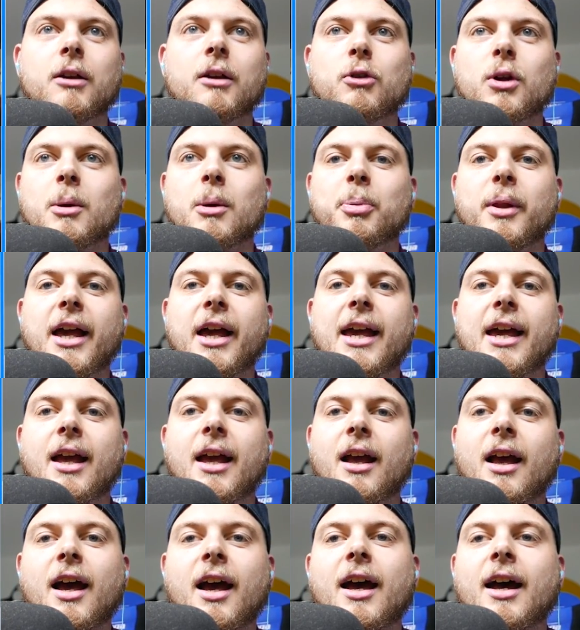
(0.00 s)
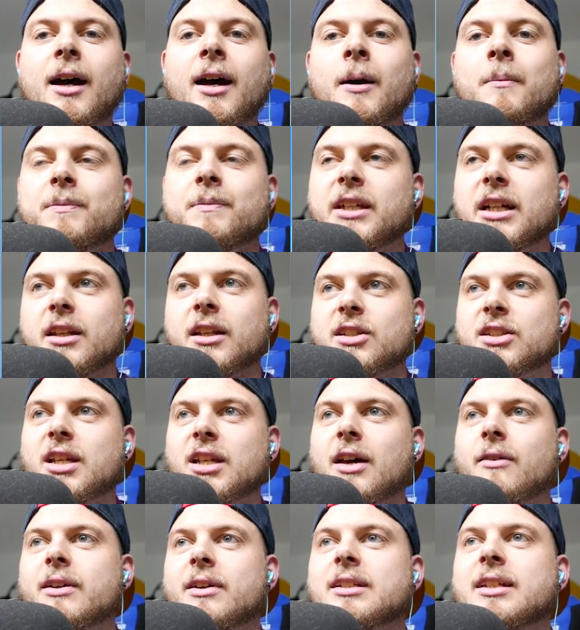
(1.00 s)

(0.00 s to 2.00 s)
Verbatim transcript: If you want to play it, um, you know the server,